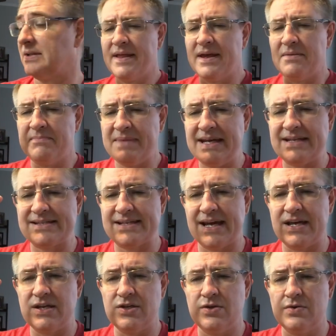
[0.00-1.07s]
It means that
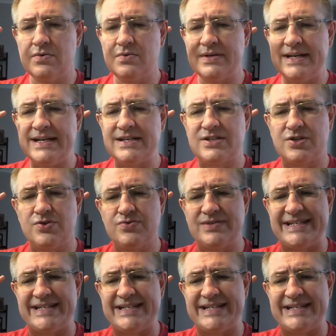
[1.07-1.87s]
you need to